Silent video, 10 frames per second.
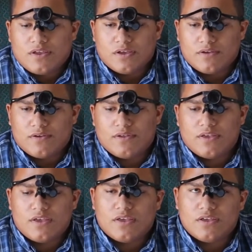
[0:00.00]
You know,
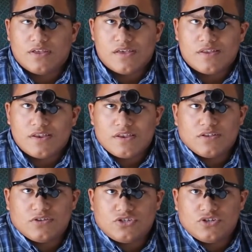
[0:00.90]
it, it
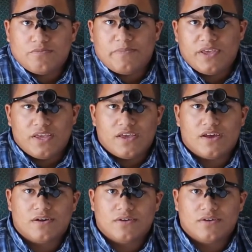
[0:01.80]
should be